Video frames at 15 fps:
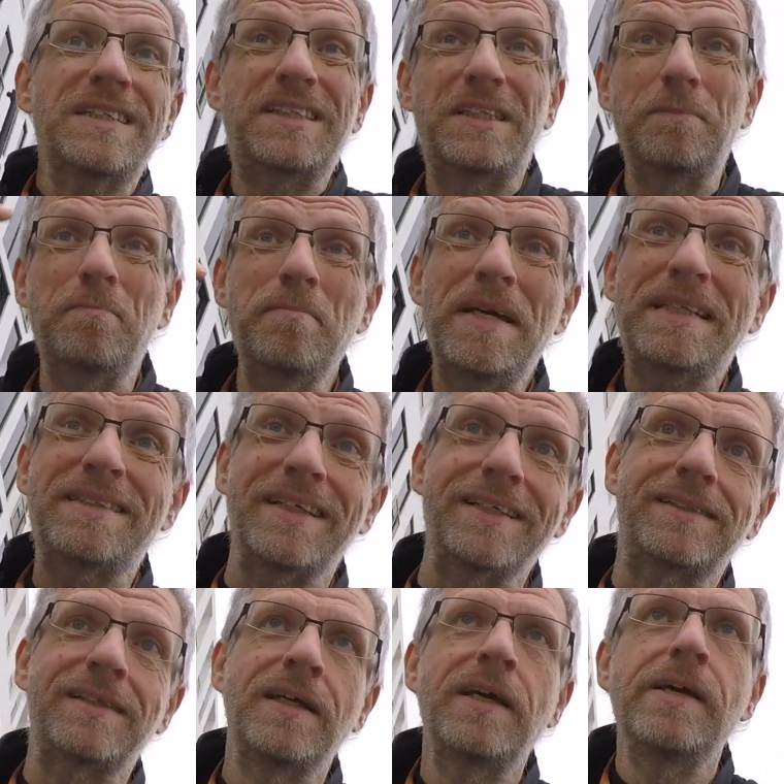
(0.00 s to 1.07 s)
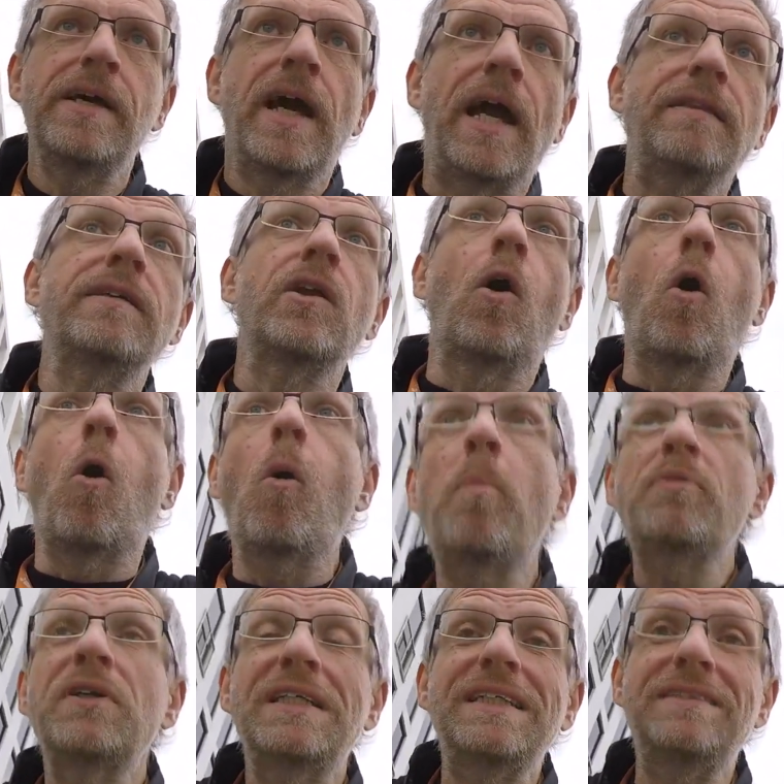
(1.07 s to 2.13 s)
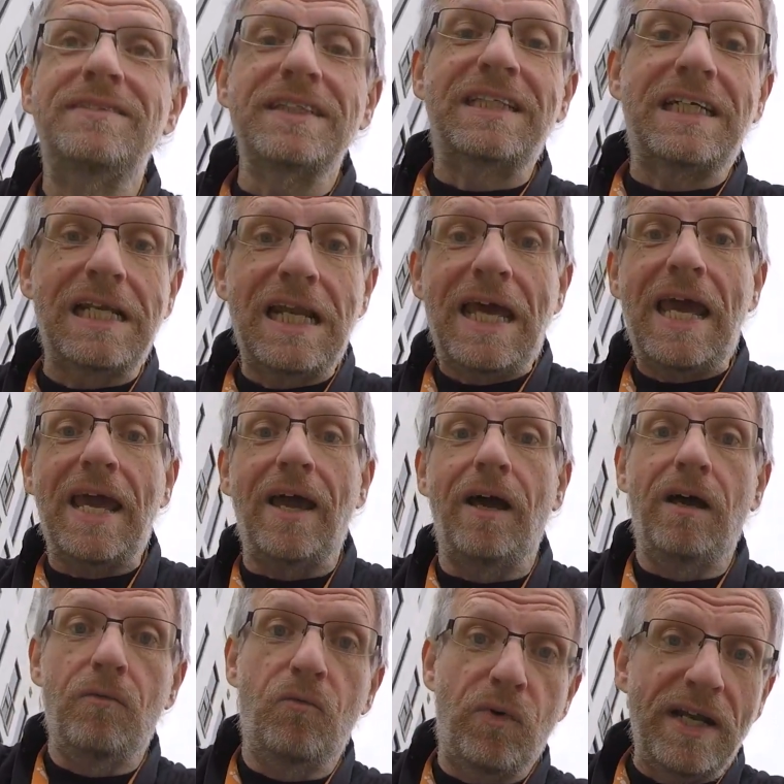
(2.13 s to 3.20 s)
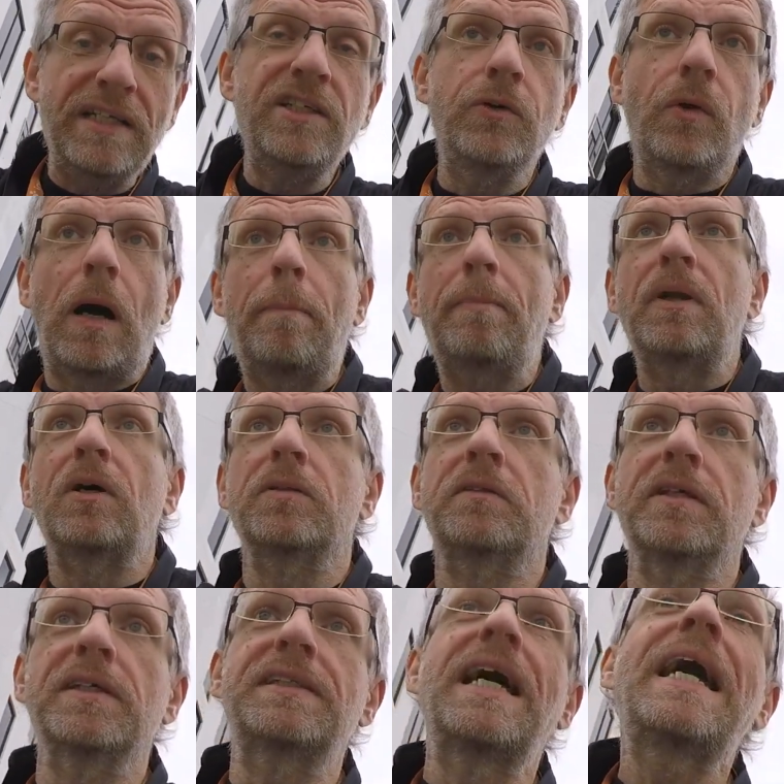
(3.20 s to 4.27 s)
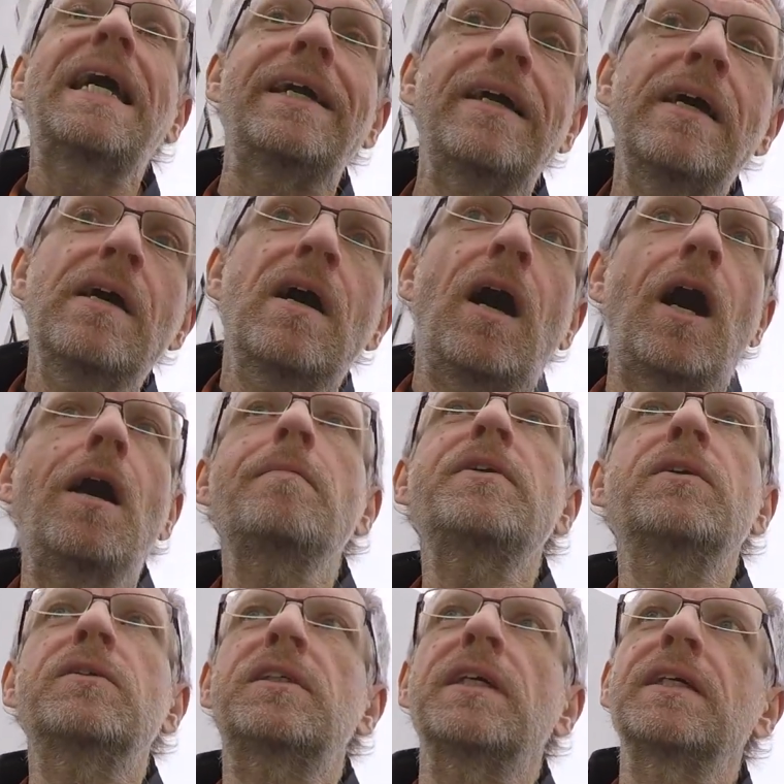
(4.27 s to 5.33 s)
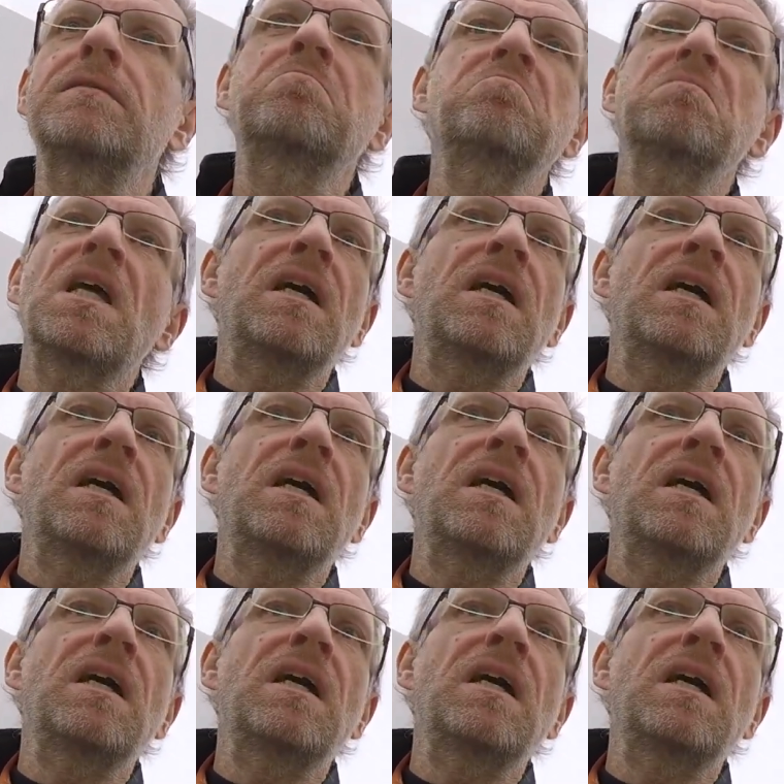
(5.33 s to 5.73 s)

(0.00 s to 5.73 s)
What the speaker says: submit it, and then openly declare when you upload this, hey, I'm using